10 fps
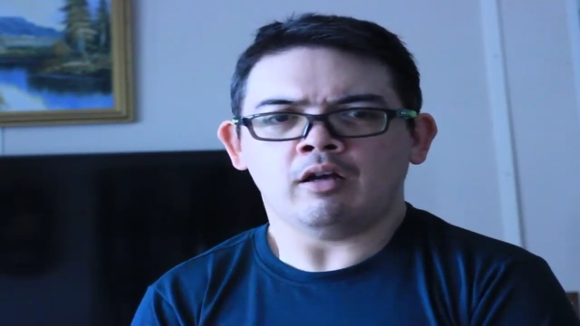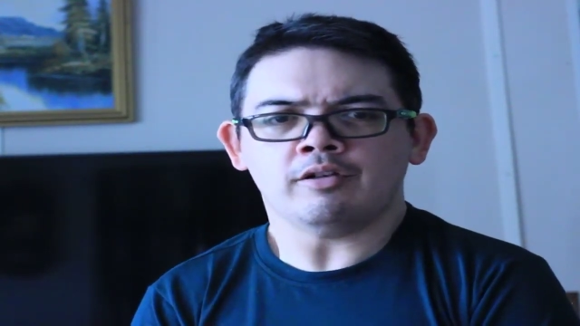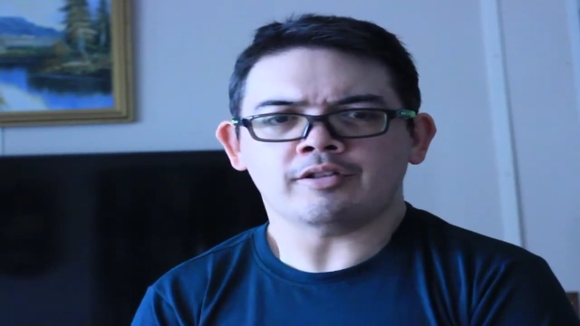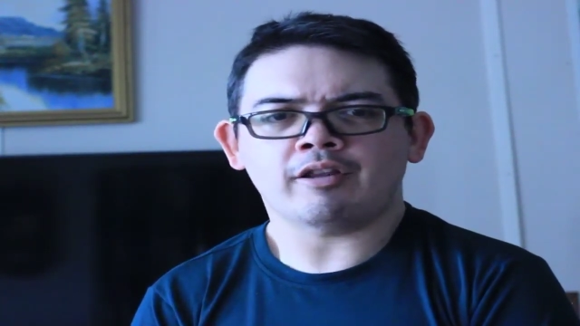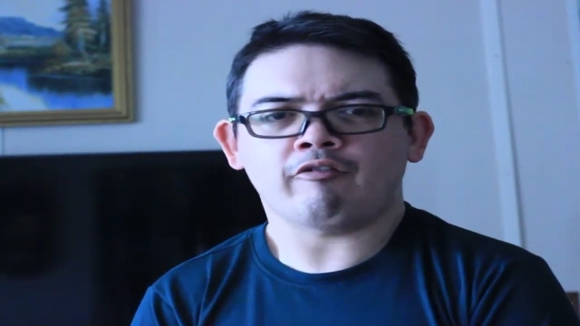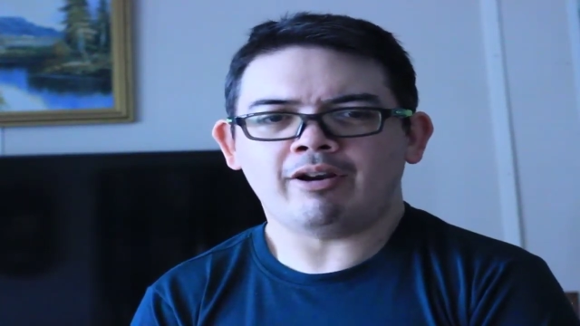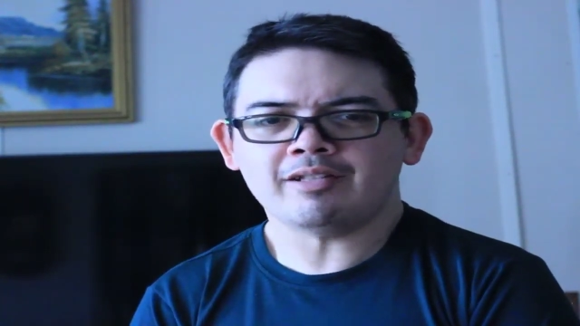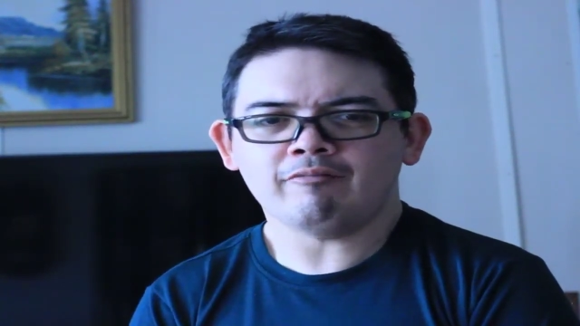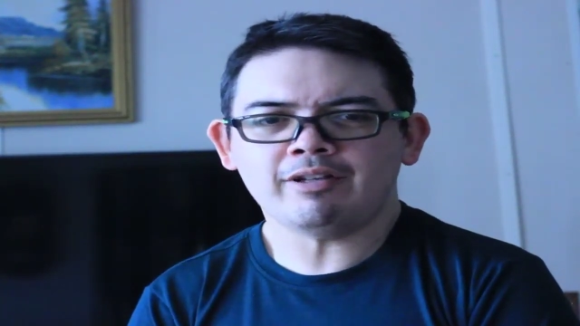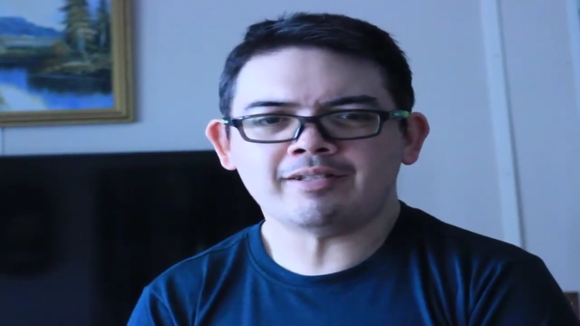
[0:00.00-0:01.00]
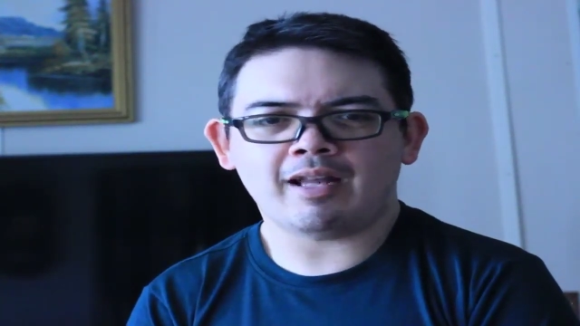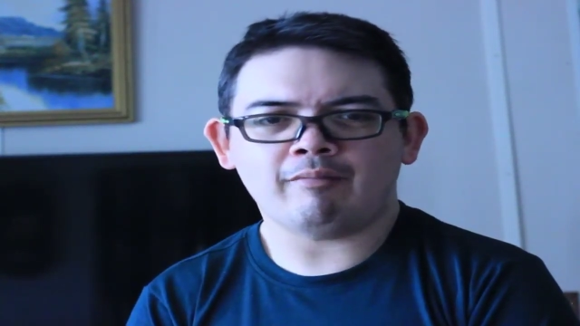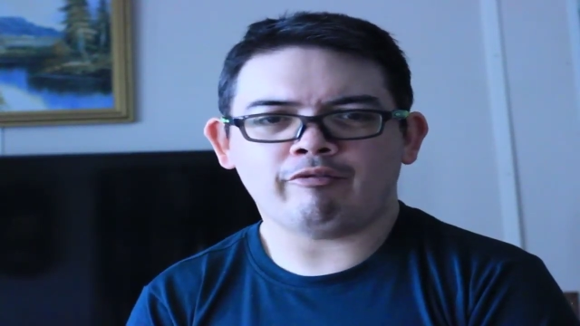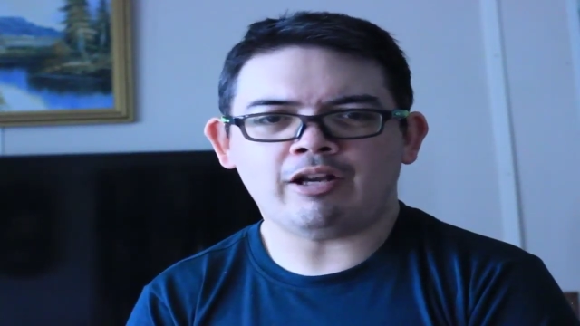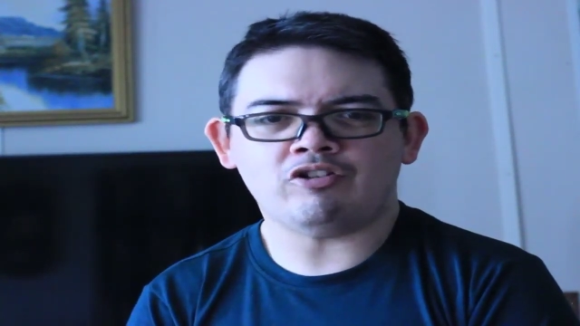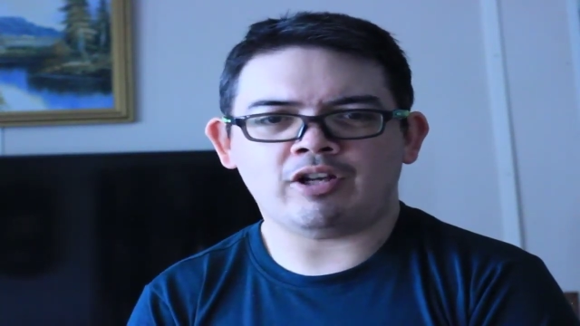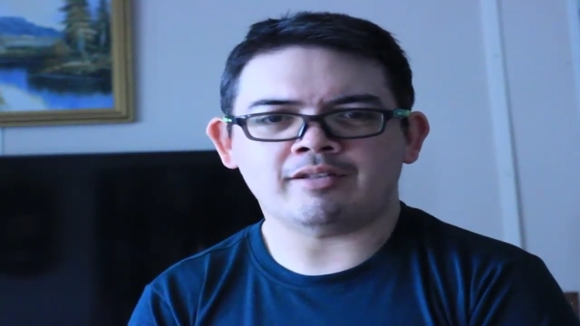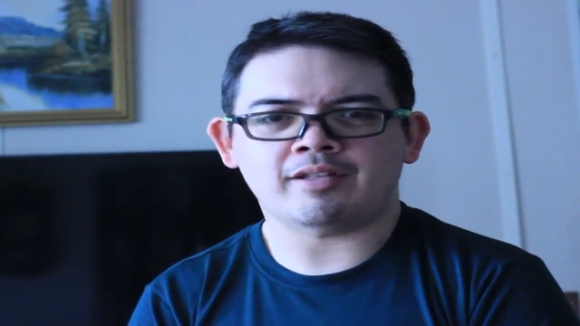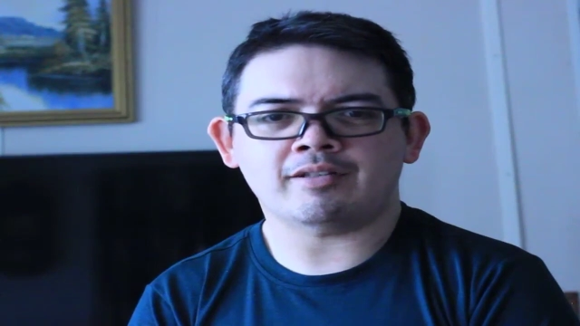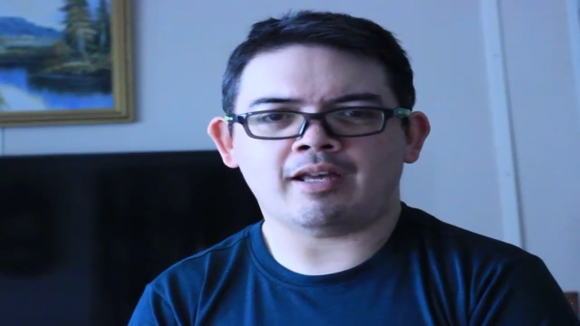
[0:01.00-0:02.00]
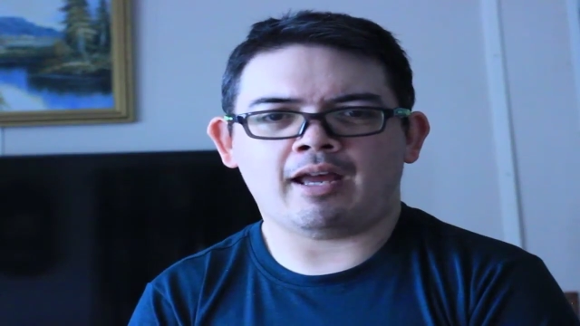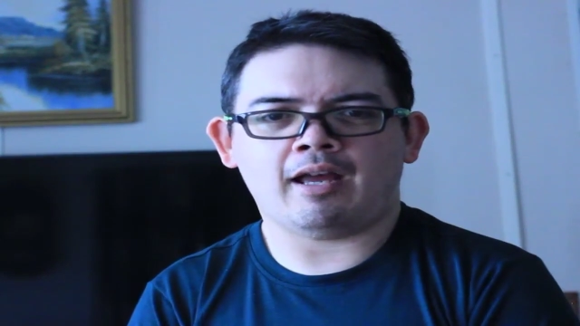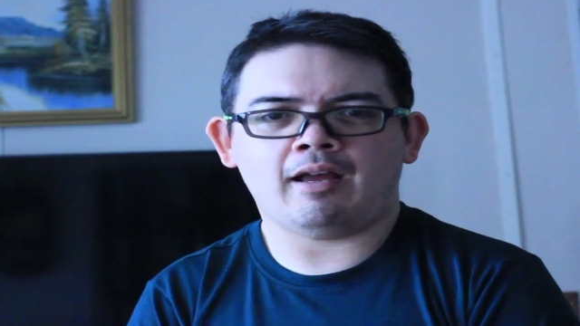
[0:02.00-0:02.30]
So the reason we celebrate Jesus,